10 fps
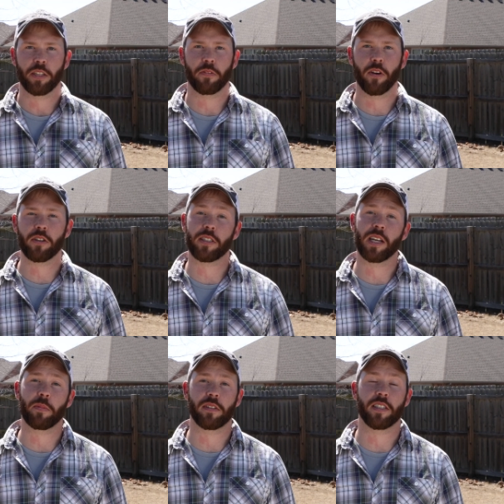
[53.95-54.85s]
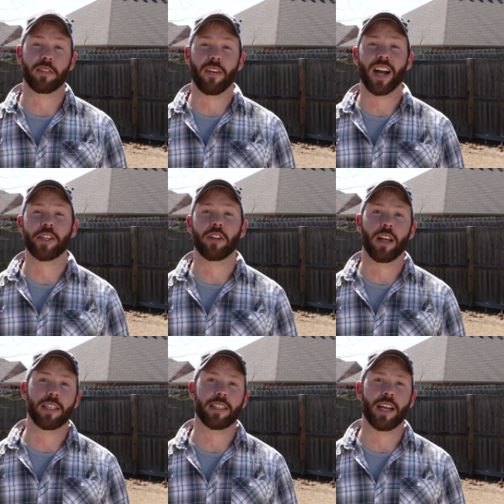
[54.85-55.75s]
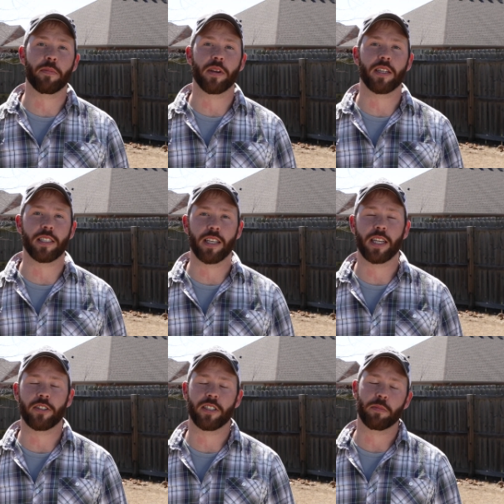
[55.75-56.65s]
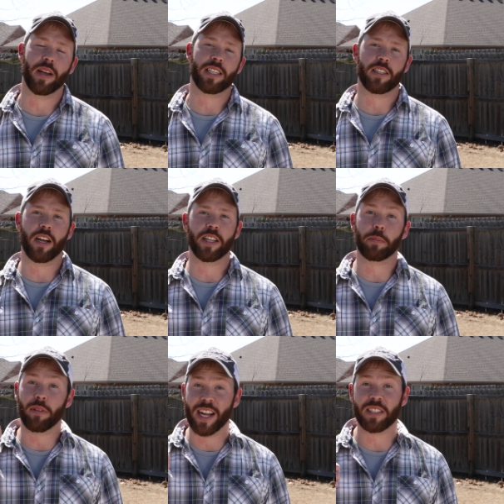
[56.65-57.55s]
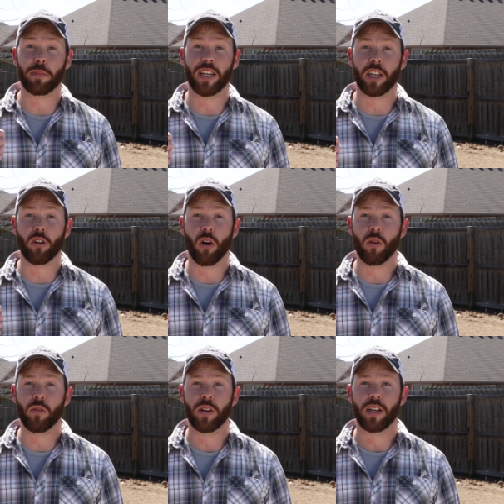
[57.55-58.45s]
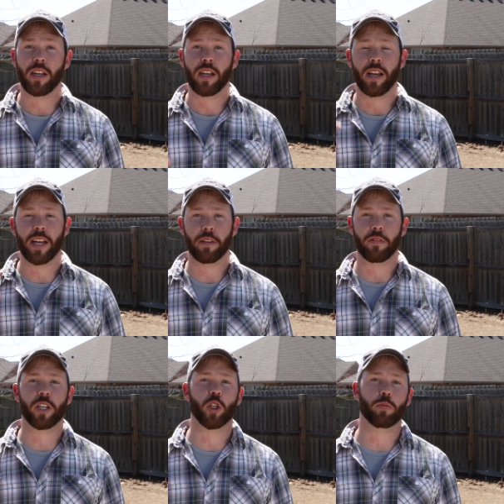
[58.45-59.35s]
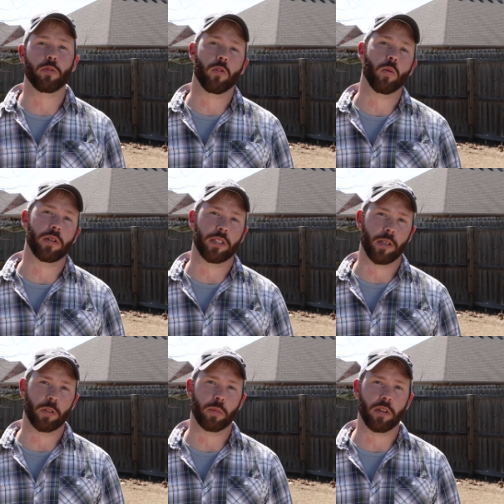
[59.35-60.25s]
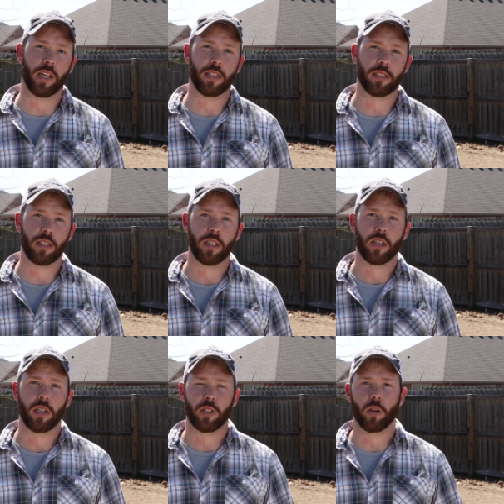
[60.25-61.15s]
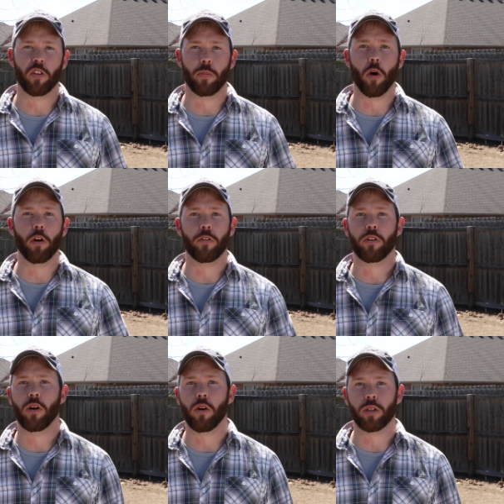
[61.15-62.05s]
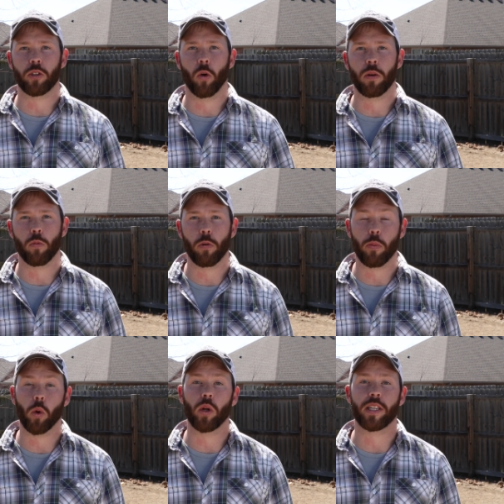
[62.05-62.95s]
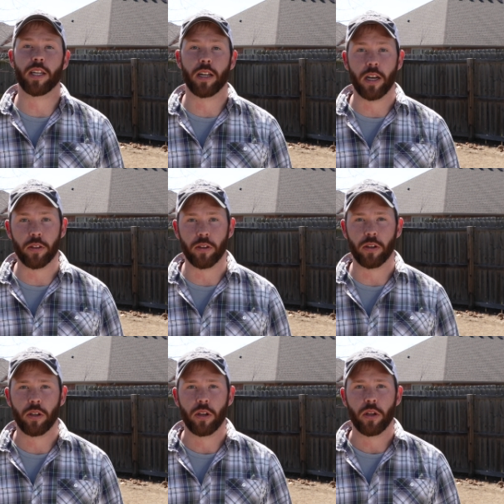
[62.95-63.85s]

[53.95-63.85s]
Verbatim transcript: The first step is to divide your landscape into sections based on the plants being grown and the visual performance of those plants. So if part of your yard is growing more poorly than another,